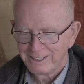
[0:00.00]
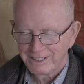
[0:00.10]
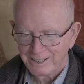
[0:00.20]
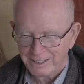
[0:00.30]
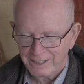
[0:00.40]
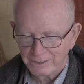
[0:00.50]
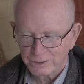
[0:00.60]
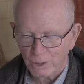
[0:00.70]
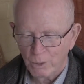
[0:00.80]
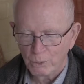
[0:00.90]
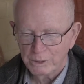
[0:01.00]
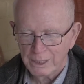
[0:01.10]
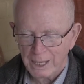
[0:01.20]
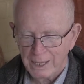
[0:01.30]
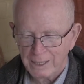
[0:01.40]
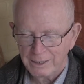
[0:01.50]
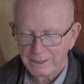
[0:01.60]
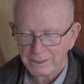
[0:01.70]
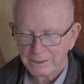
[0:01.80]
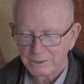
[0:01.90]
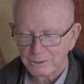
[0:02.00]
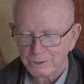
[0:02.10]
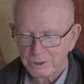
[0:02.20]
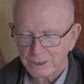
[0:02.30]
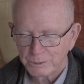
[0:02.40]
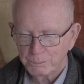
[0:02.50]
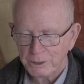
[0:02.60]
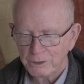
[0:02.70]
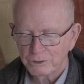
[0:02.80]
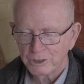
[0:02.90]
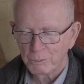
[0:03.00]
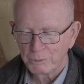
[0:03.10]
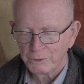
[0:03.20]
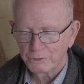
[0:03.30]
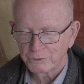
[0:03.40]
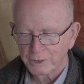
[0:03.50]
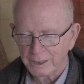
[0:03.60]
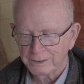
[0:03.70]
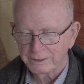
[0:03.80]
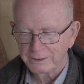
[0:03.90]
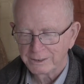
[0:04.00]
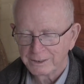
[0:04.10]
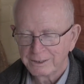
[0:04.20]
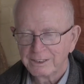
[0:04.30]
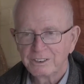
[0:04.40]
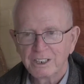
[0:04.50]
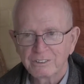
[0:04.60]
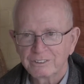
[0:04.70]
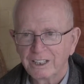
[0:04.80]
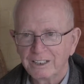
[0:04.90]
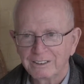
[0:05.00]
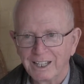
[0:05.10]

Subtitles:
It's okay to just be someone's friend, just like that.